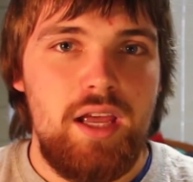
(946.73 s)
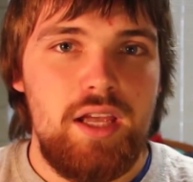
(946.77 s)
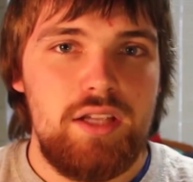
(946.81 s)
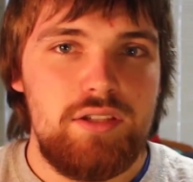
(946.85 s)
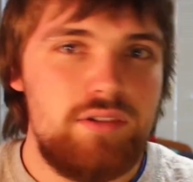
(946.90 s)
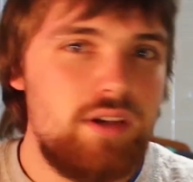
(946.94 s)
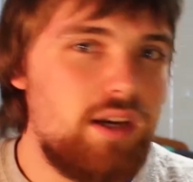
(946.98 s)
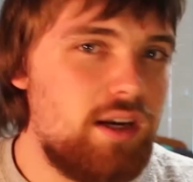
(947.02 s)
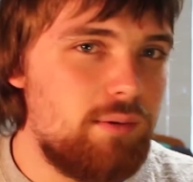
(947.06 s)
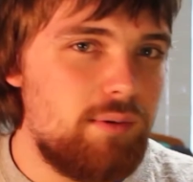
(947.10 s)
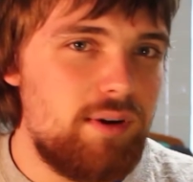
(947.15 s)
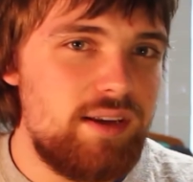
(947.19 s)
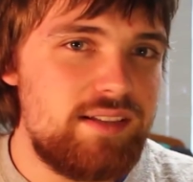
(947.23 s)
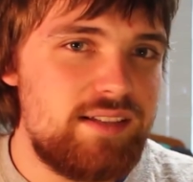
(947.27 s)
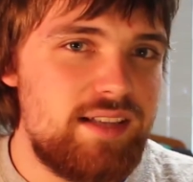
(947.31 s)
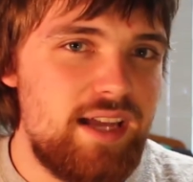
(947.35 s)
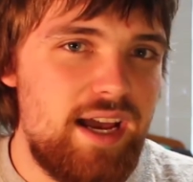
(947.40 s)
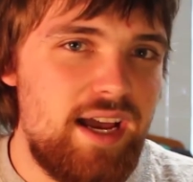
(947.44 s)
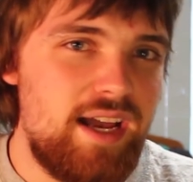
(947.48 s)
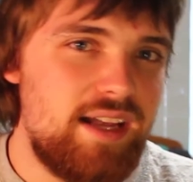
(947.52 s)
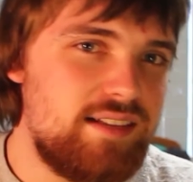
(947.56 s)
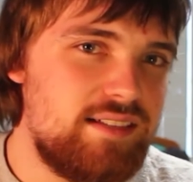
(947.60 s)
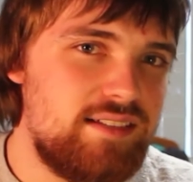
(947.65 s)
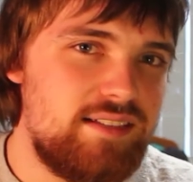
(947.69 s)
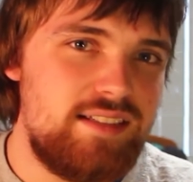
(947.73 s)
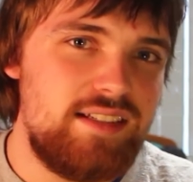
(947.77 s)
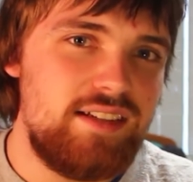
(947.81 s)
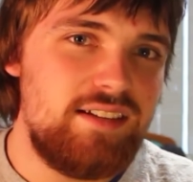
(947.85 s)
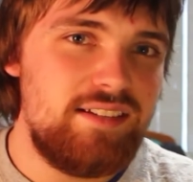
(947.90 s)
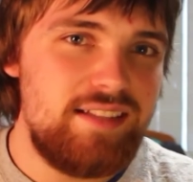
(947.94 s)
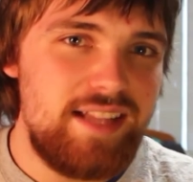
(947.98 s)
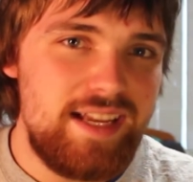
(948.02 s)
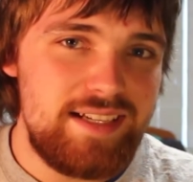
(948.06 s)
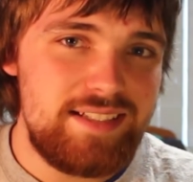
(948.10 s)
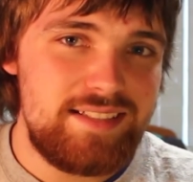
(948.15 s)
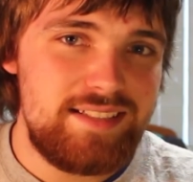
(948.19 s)
So anyways, guys,
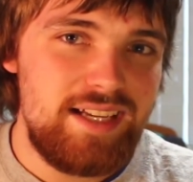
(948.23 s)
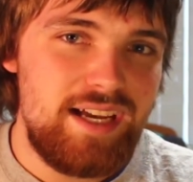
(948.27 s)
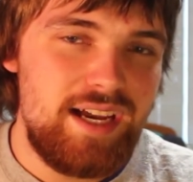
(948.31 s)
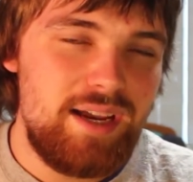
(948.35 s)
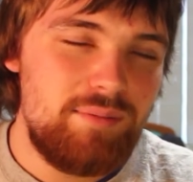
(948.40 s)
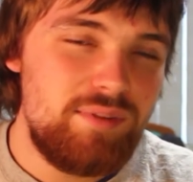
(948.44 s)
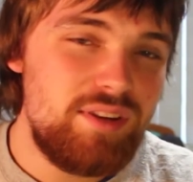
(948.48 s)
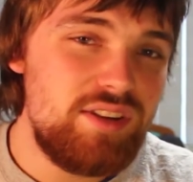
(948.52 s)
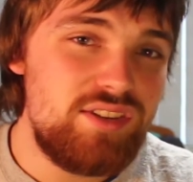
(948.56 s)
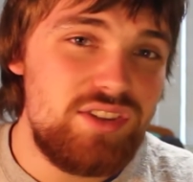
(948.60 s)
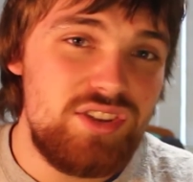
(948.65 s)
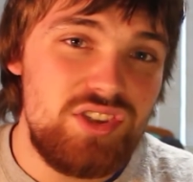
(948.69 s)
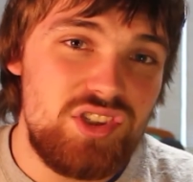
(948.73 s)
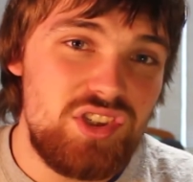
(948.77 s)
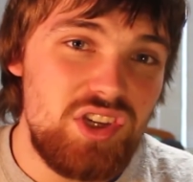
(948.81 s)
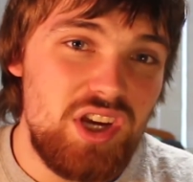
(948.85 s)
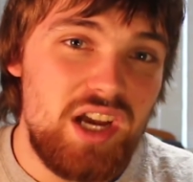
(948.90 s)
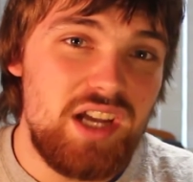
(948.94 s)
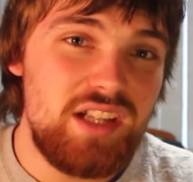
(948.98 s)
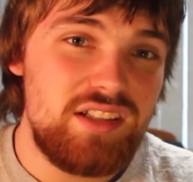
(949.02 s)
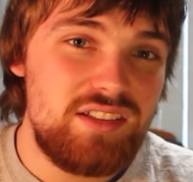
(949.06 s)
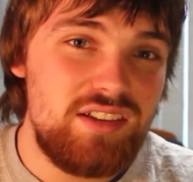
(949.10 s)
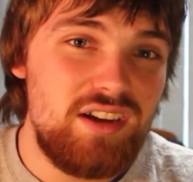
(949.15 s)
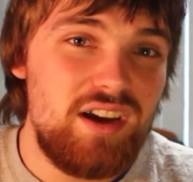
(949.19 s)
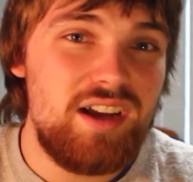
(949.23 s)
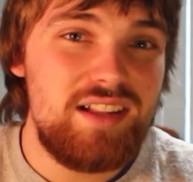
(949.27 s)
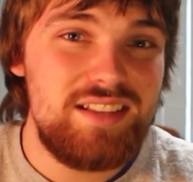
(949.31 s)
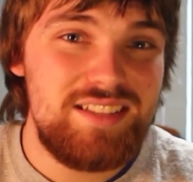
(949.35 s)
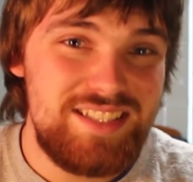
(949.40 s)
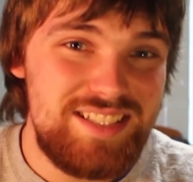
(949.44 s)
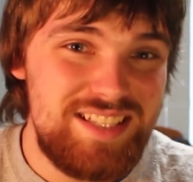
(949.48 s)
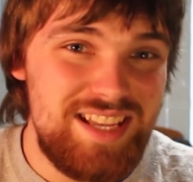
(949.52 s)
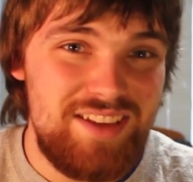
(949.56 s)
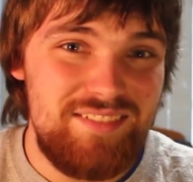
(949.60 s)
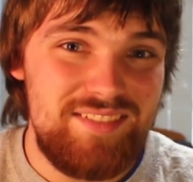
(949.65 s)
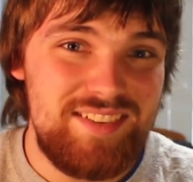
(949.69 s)
until next time, this is
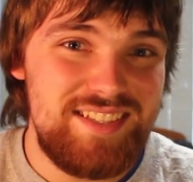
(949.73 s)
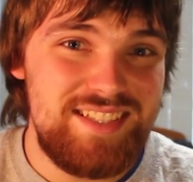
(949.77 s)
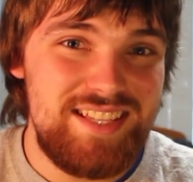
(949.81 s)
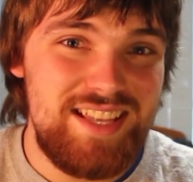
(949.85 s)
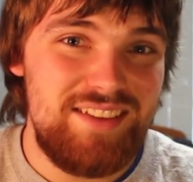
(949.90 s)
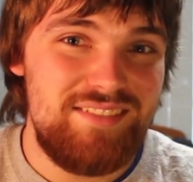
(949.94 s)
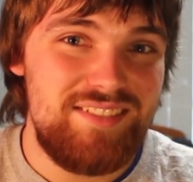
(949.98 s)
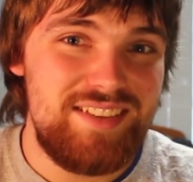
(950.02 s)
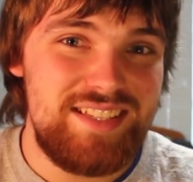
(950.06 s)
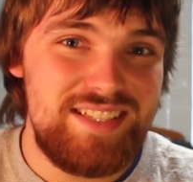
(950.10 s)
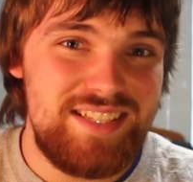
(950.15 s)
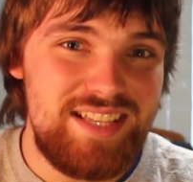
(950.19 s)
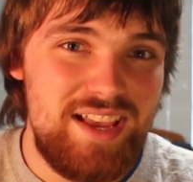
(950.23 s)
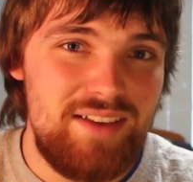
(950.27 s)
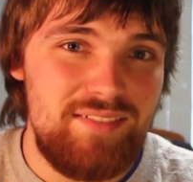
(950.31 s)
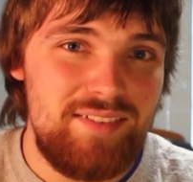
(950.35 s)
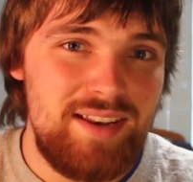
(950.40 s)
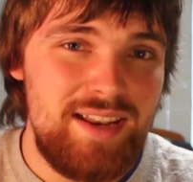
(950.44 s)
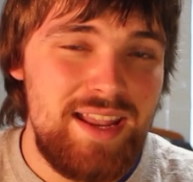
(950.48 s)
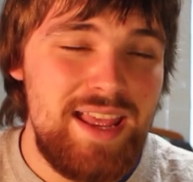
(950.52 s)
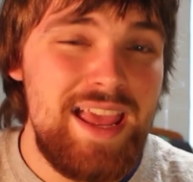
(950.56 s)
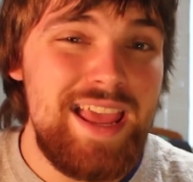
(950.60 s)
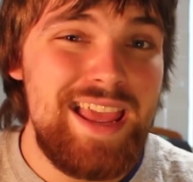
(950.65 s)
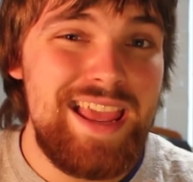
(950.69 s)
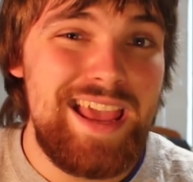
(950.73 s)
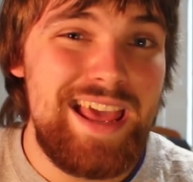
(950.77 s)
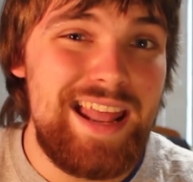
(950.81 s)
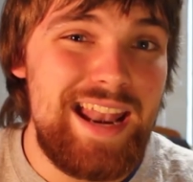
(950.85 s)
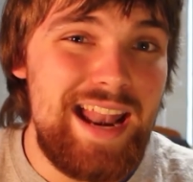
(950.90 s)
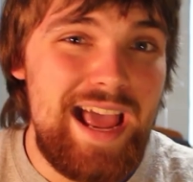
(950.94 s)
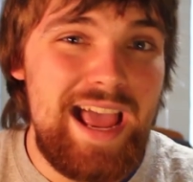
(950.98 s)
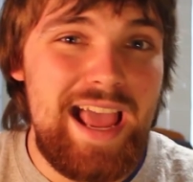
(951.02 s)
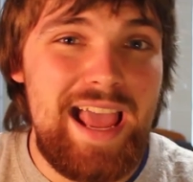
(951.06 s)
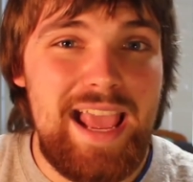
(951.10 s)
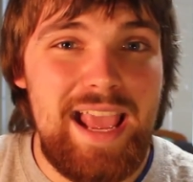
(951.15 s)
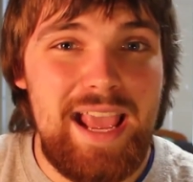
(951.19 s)
Tauntaun777, and
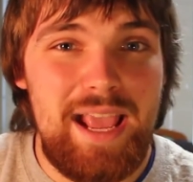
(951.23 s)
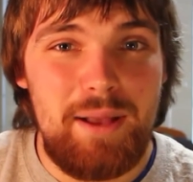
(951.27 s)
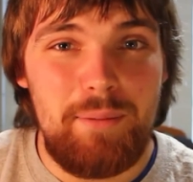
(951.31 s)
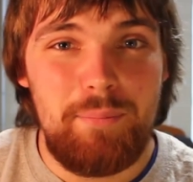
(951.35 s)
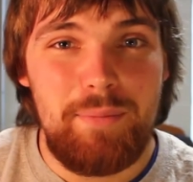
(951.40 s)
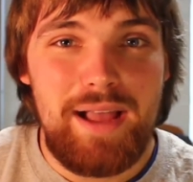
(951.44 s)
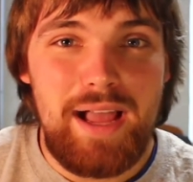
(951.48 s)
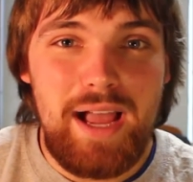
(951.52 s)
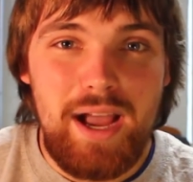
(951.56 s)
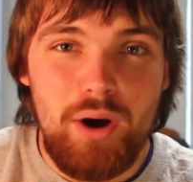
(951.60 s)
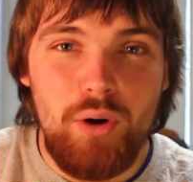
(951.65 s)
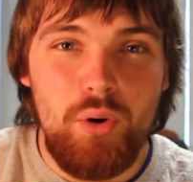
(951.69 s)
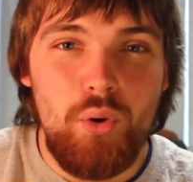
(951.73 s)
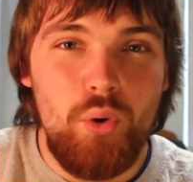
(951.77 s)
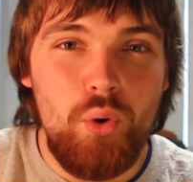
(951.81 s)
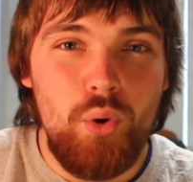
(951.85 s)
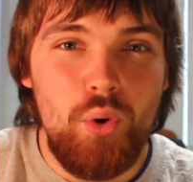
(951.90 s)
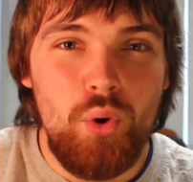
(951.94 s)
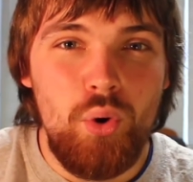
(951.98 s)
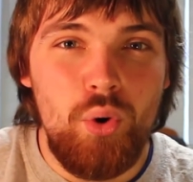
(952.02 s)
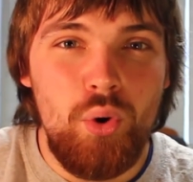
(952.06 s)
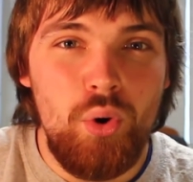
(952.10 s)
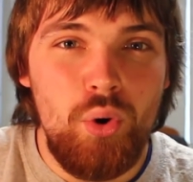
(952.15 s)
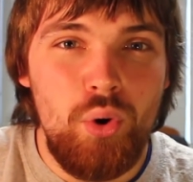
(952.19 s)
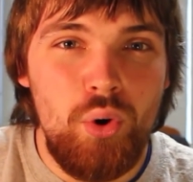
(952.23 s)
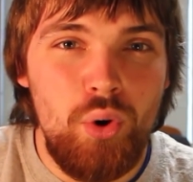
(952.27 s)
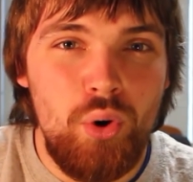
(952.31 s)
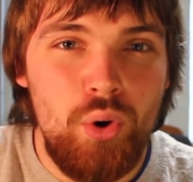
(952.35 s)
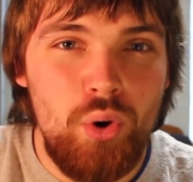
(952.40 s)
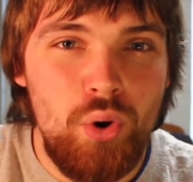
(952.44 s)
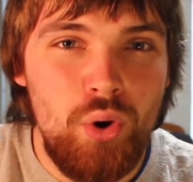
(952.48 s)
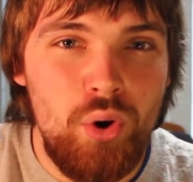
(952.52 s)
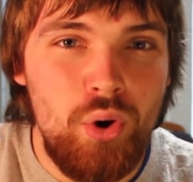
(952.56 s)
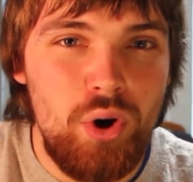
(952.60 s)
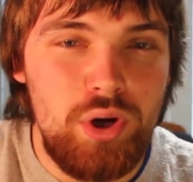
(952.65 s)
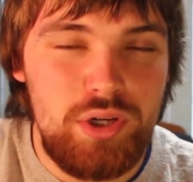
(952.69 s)
I am
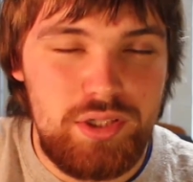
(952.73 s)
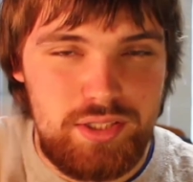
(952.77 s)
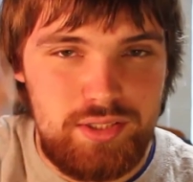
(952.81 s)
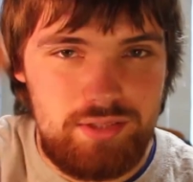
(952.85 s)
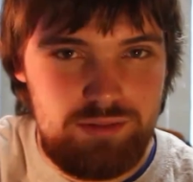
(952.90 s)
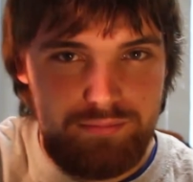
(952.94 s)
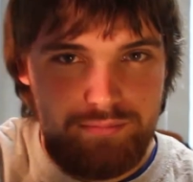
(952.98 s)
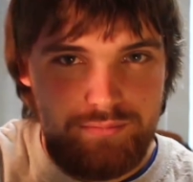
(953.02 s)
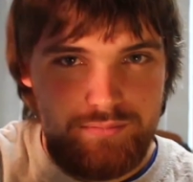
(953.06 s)
out.